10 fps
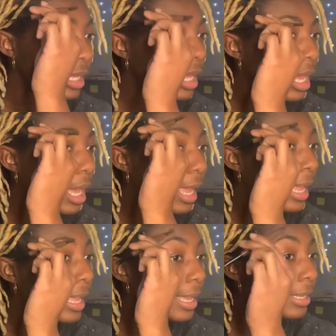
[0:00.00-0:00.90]

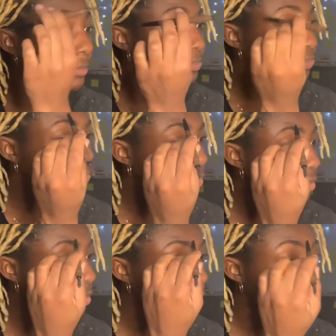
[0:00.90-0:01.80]
And
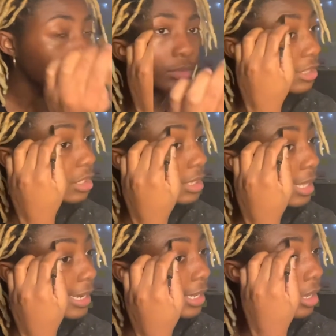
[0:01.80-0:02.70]
I just let
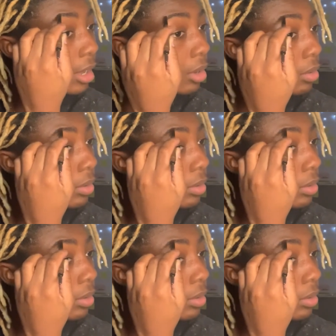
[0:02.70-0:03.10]
it go.